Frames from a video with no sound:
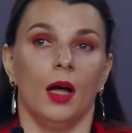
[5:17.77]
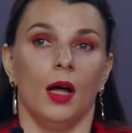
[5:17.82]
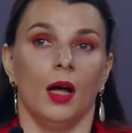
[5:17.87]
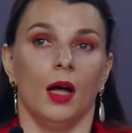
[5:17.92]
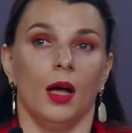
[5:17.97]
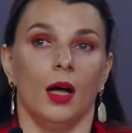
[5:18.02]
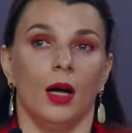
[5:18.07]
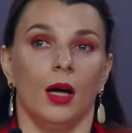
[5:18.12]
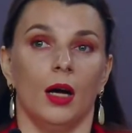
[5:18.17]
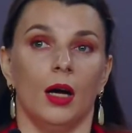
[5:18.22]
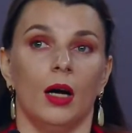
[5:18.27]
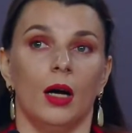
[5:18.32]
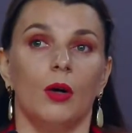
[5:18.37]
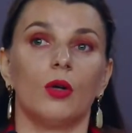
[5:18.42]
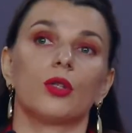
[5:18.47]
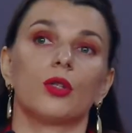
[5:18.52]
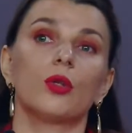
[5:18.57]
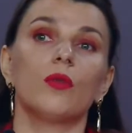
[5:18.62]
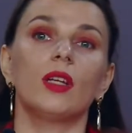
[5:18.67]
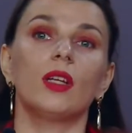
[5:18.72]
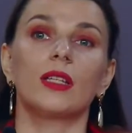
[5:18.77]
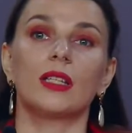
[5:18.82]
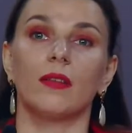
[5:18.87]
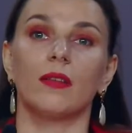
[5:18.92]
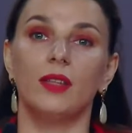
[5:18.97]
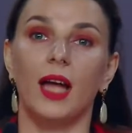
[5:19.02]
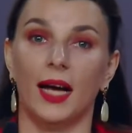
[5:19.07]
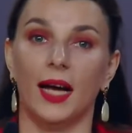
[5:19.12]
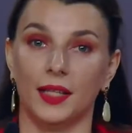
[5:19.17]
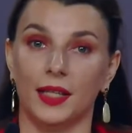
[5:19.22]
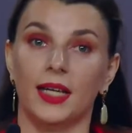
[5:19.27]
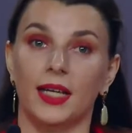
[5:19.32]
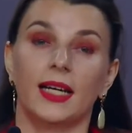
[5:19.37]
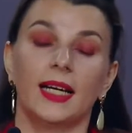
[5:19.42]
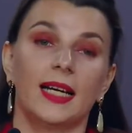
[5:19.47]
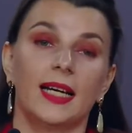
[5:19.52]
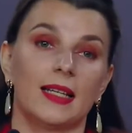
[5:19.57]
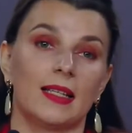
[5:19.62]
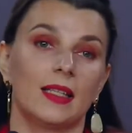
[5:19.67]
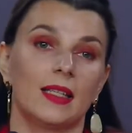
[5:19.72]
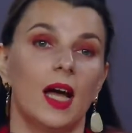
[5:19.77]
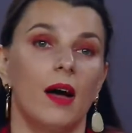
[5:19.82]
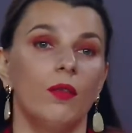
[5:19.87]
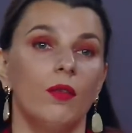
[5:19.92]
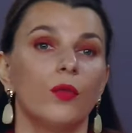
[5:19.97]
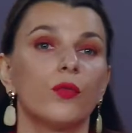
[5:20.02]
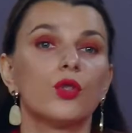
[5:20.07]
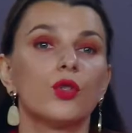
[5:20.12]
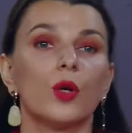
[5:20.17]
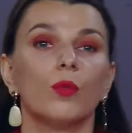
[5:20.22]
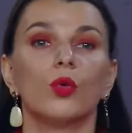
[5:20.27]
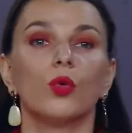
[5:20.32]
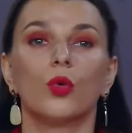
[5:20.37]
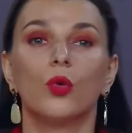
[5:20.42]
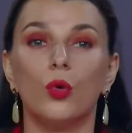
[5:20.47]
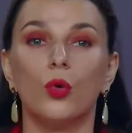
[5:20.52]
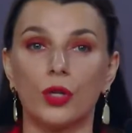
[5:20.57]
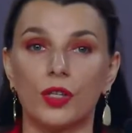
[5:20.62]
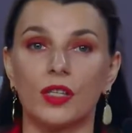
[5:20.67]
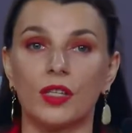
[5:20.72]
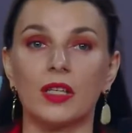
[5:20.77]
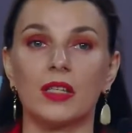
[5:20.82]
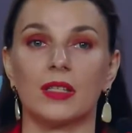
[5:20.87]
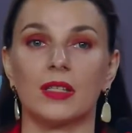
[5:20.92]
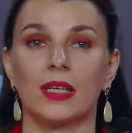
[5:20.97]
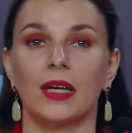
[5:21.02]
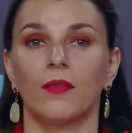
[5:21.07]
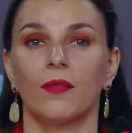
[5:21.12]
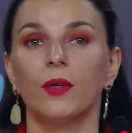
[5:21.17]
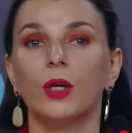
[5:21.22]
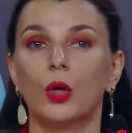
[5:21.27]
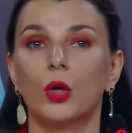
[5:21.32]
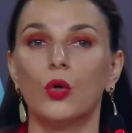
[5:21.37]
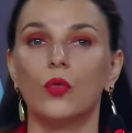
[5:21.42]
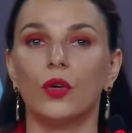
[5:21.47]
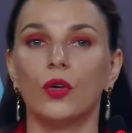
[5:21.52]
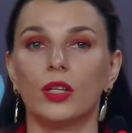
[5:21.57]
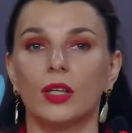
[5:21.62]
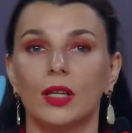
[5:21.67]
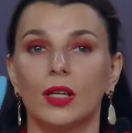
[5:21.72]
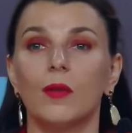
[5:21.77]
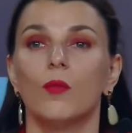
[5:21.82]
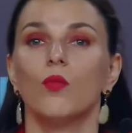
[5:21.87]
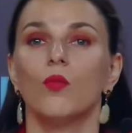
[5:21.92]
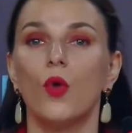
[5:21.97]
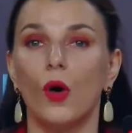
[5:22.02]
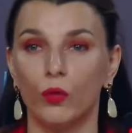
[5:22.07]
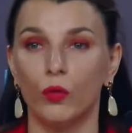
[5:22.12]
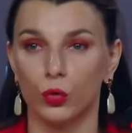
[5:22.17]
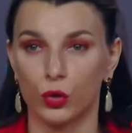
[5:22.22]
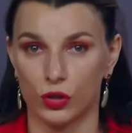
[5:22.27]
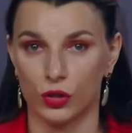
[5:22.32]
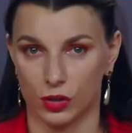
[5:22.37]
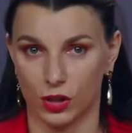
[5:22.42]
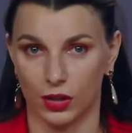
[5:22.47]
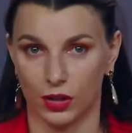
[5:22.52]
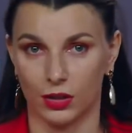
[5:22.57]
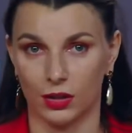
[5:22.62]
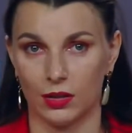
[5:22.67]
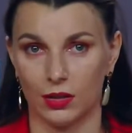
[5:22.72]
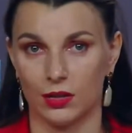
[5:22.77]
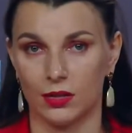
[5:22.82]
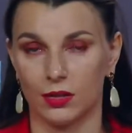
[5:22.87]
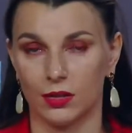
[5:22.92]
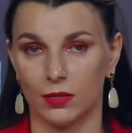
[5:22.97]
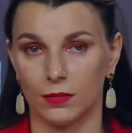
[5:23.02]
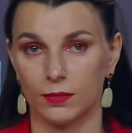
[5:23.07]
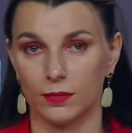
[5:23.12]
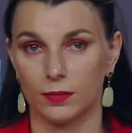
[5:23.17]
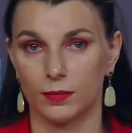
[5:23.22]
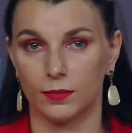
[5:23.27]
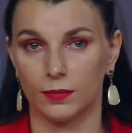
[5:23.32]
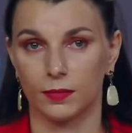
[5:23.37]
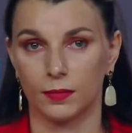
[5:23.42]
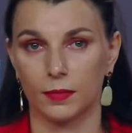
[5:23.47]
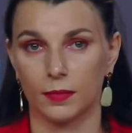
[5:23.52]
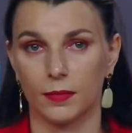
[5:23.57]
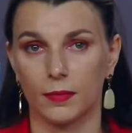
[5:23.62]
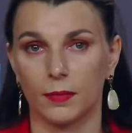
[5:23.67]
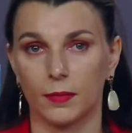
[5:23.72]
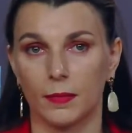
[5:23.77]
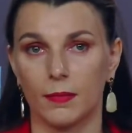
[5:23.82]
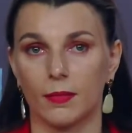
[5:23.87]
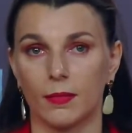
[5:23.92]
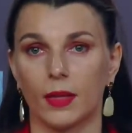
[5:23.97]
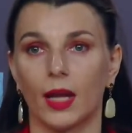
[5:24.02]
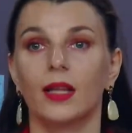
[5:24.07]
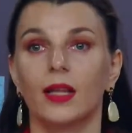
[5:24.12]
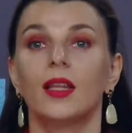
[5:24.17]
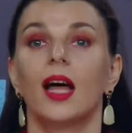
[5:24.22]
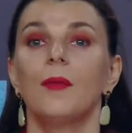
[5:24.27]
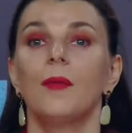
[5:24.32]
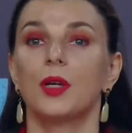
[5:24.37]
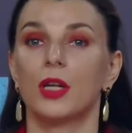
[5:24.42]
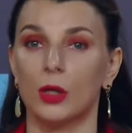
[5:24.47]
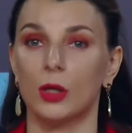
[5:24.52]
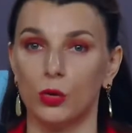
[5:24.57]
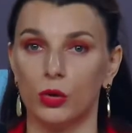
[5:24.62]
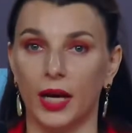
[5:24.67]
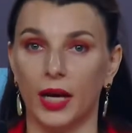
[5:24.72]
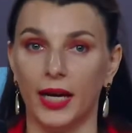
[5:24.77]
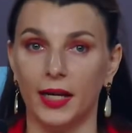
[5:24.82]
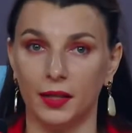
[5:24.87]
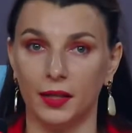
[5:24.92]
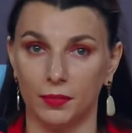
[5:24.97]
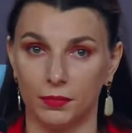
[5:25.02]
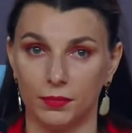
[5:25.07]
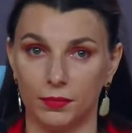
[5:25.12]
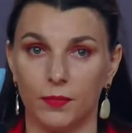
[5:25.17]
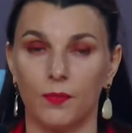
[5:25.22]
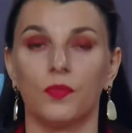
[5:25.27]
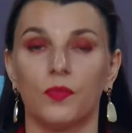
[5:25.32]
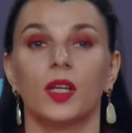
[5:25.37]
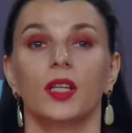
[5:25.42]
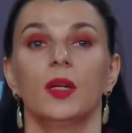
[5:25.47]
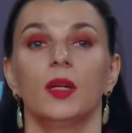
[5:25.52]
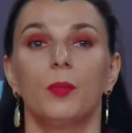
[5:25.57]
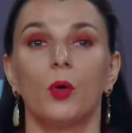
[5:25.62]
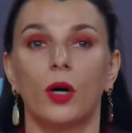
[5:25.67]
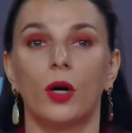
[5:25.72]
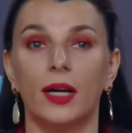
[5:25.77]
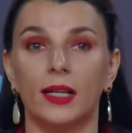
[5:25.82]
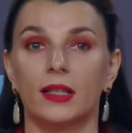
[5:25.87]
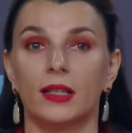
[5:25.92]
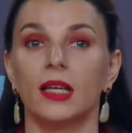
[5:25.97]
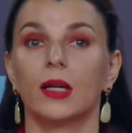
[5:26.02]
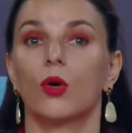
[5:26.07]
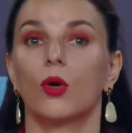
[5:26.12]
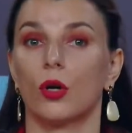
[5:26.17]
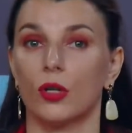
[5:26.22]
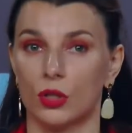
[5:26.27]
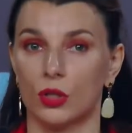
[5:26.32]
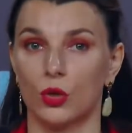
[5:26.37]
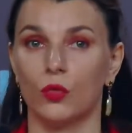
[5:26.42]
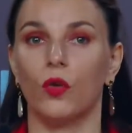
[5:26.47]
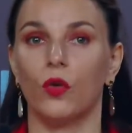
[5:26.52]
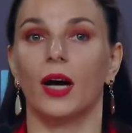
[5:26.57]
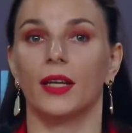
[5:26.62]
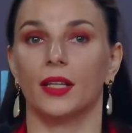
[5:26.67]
input on Ukrainian land by means of force. The main task I have is to create the language stability